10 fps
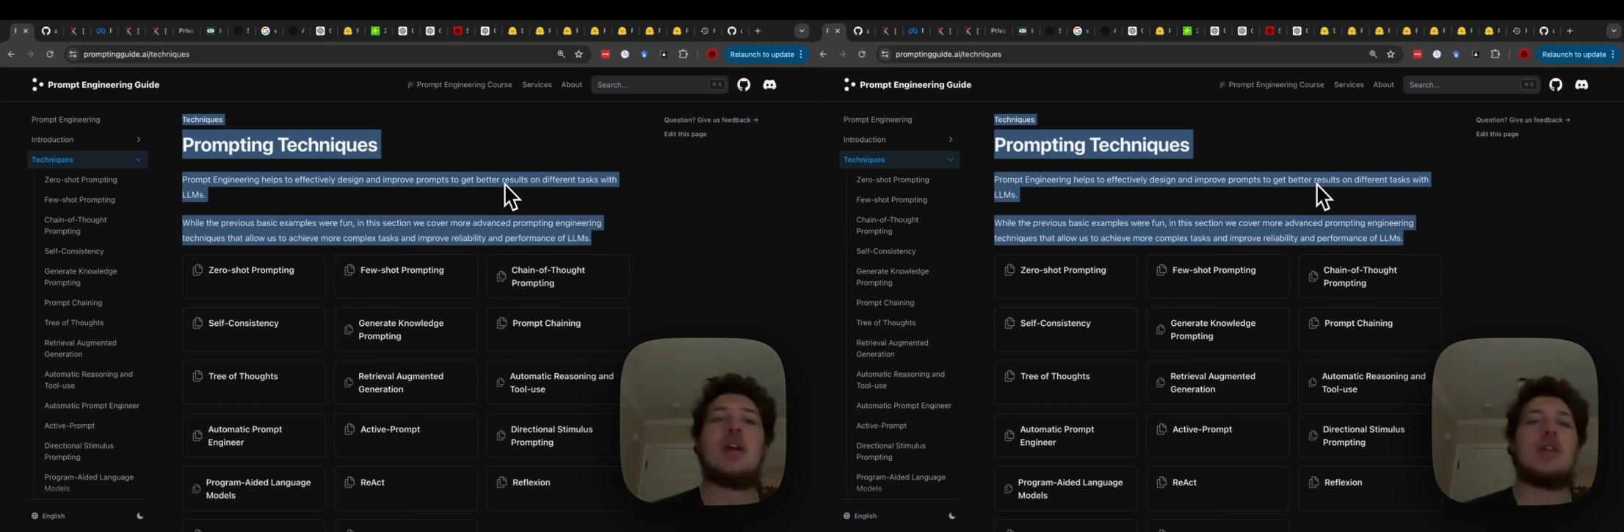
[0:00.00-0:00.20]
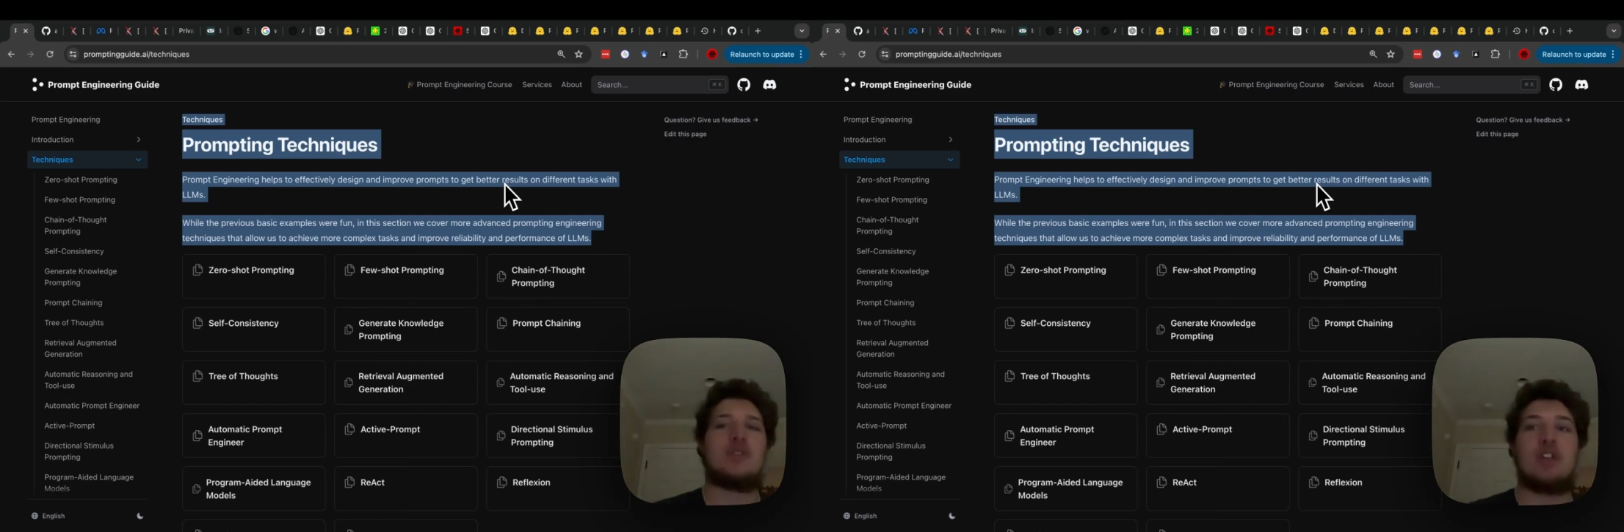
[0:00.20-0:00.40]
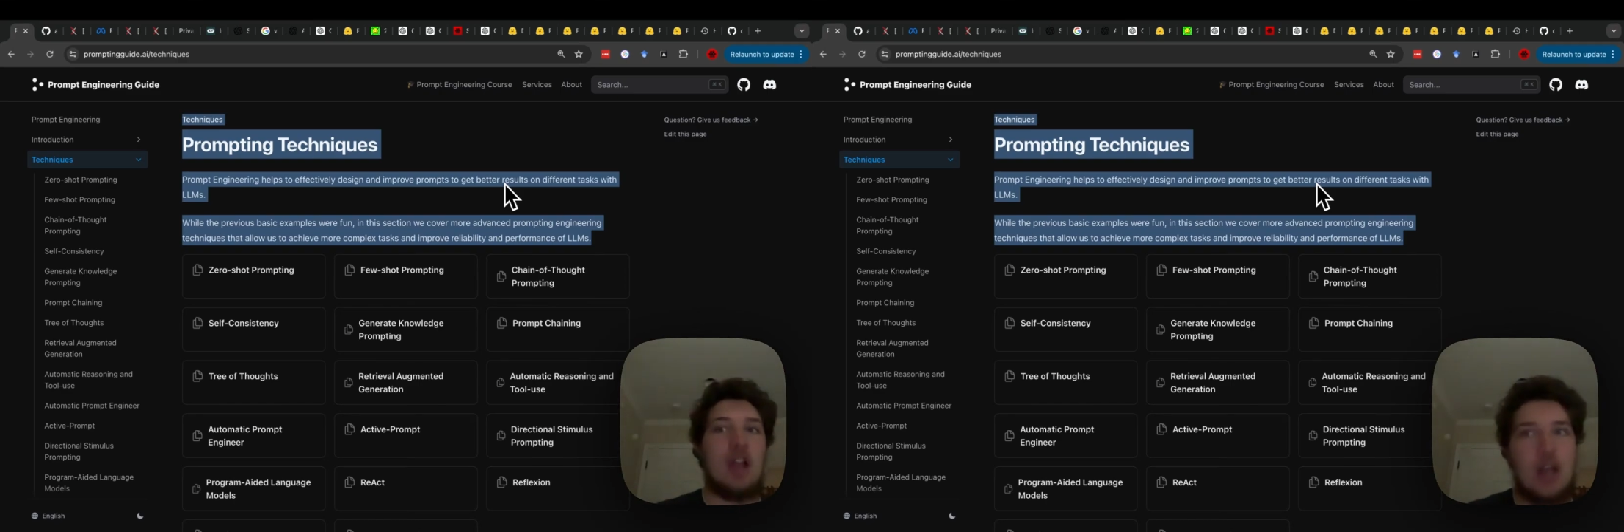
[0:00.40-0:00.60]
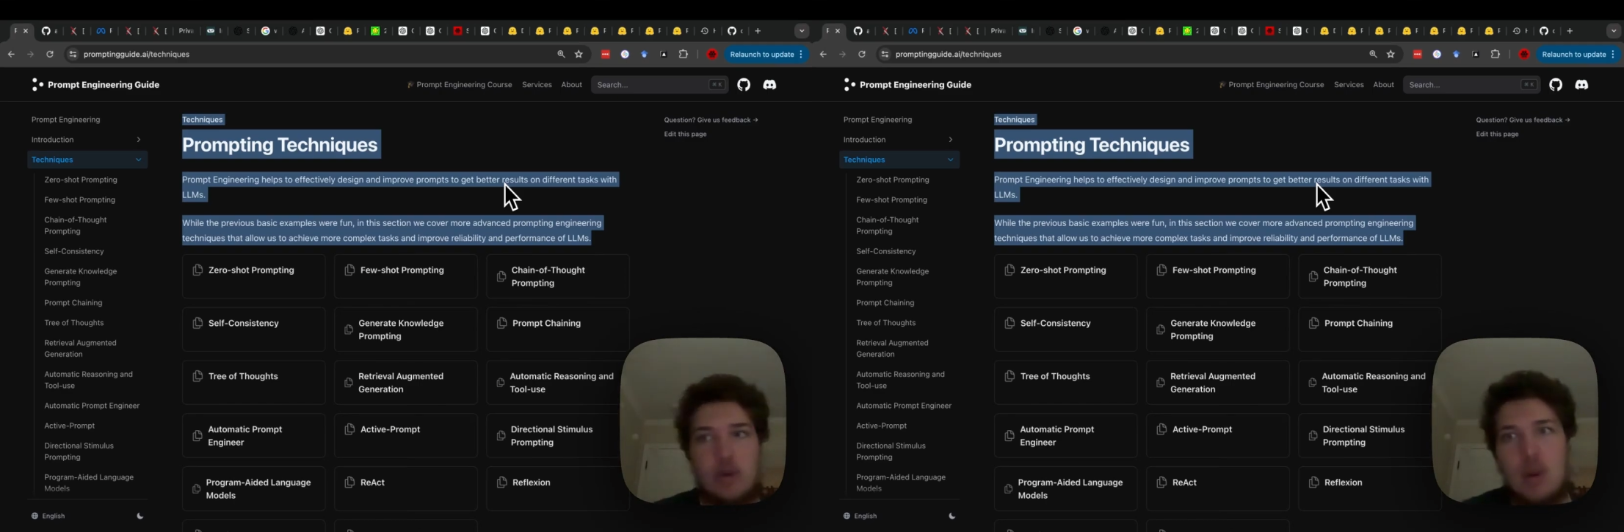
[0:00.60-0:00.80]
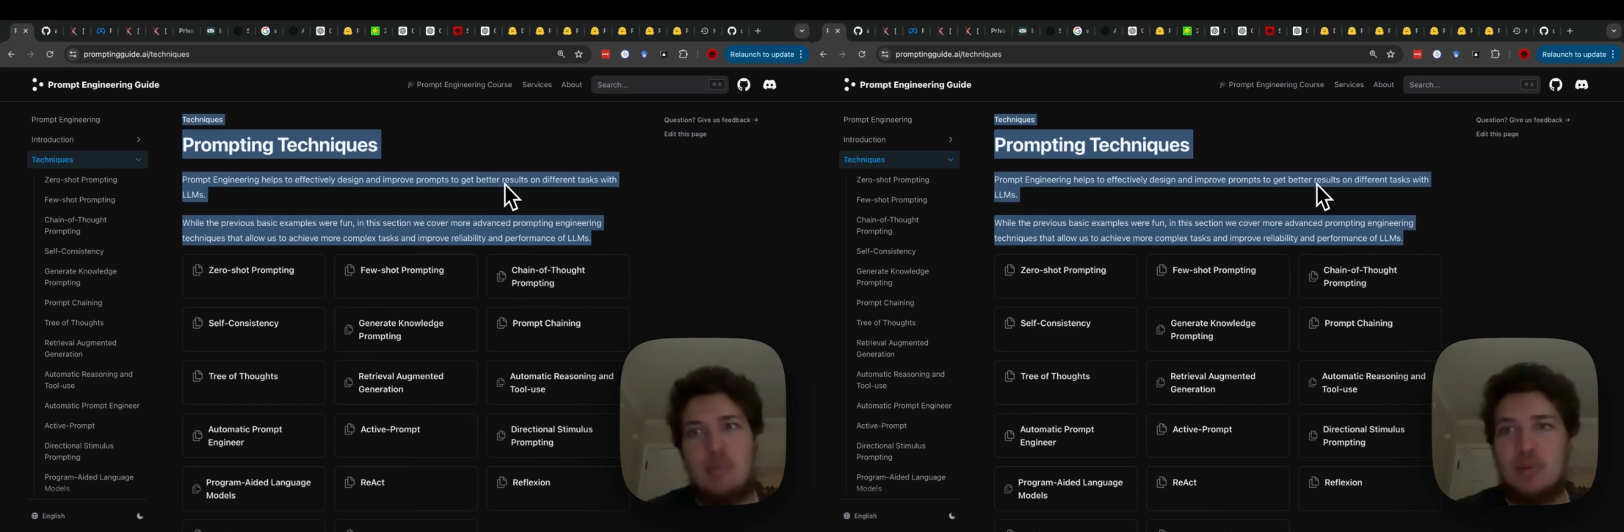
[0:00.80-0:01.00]
it's like, how do
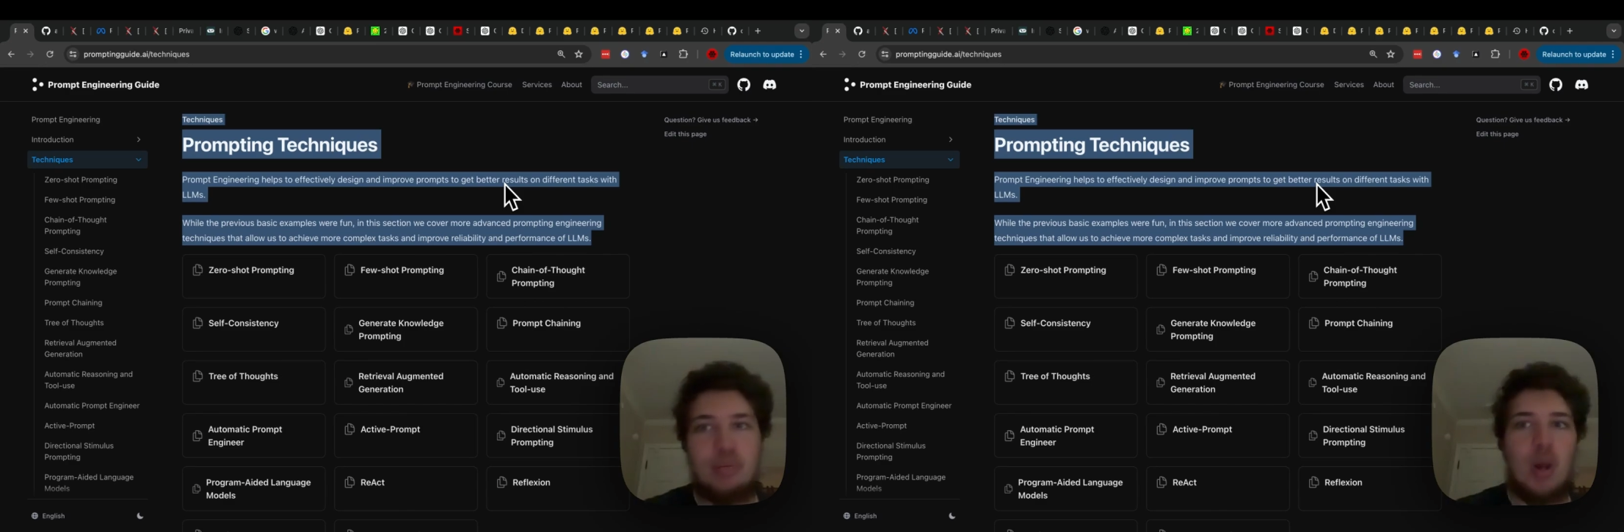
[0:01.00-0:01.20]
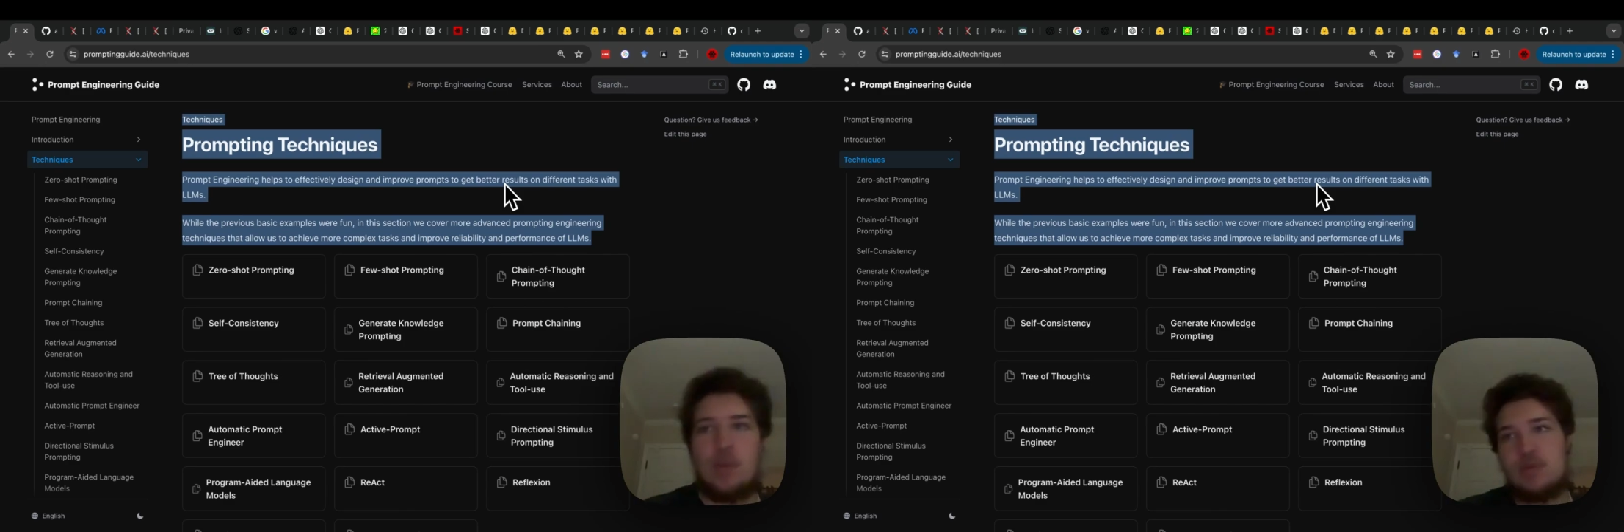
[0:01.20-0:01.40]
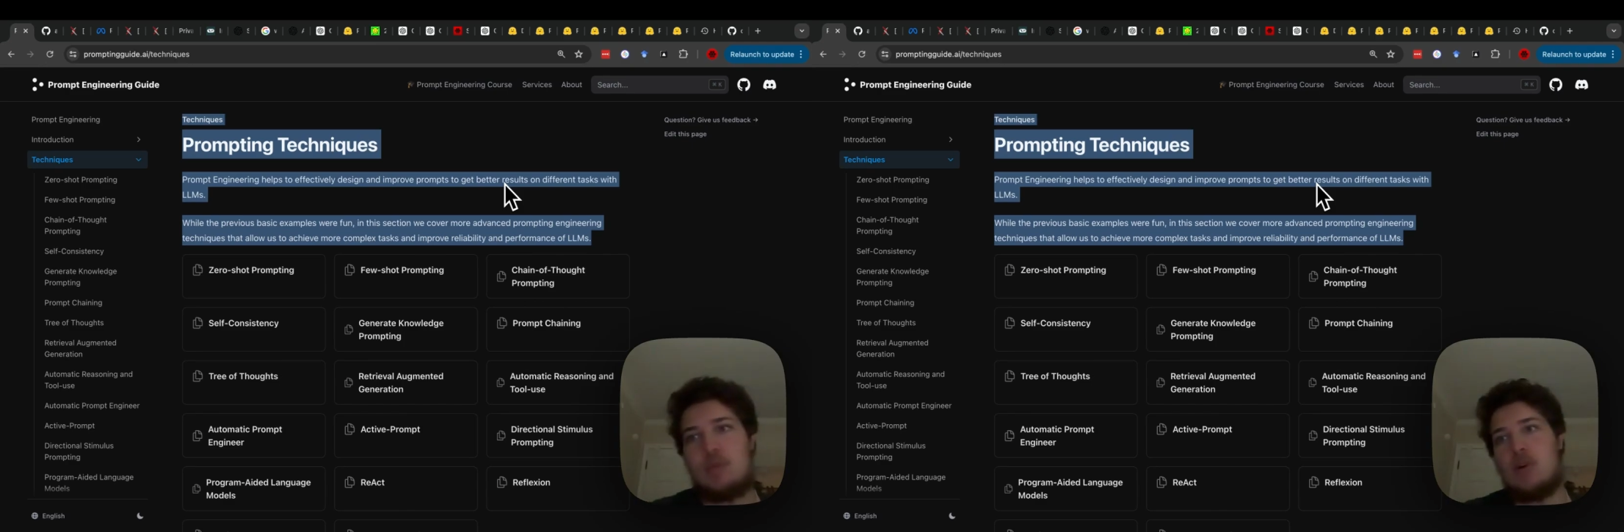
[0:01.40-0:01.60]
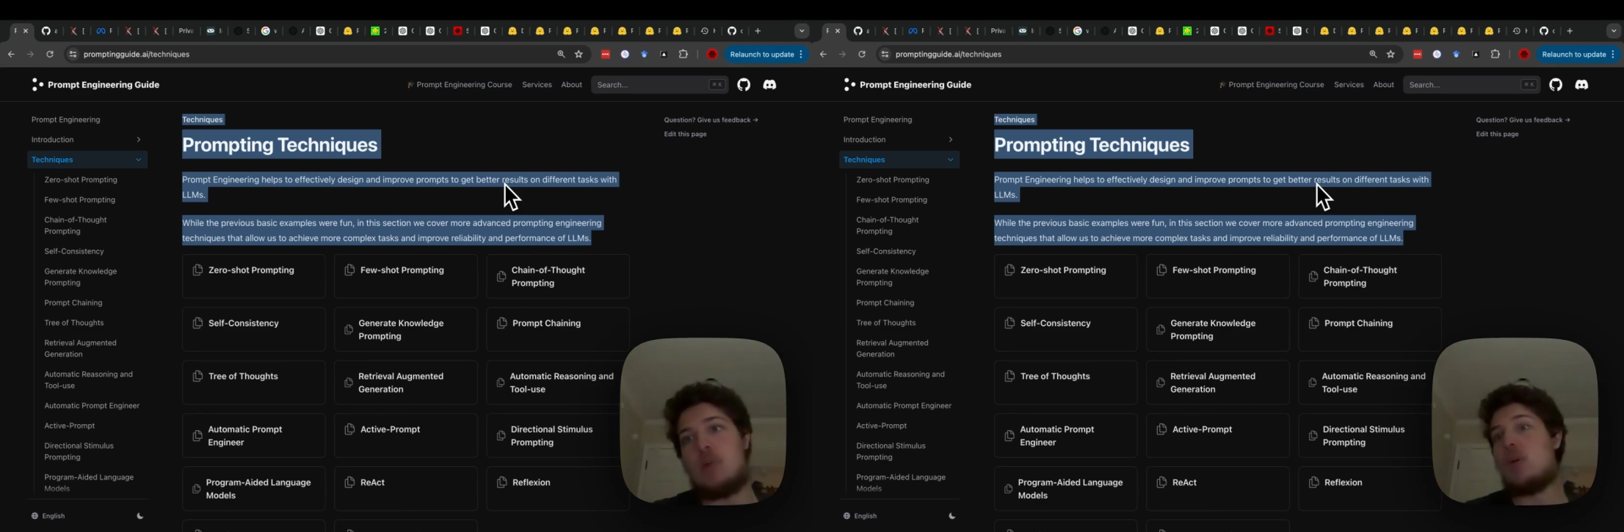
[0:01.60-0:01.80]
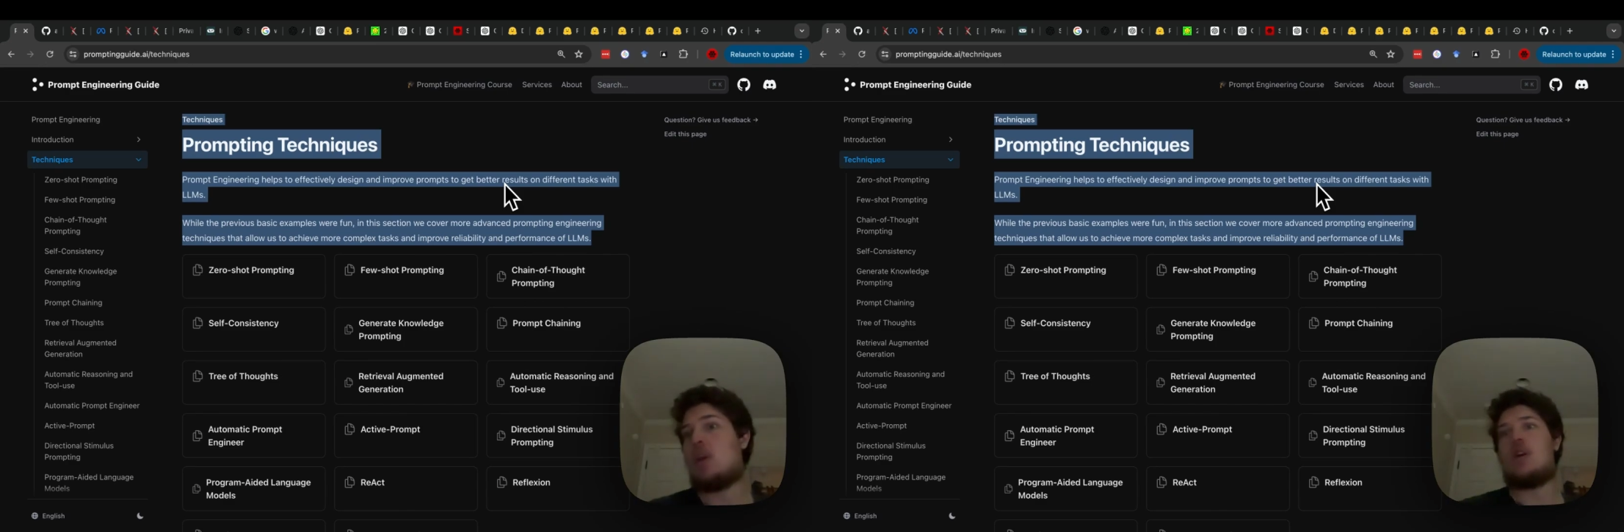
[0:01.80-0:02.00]
I build prompts, bro?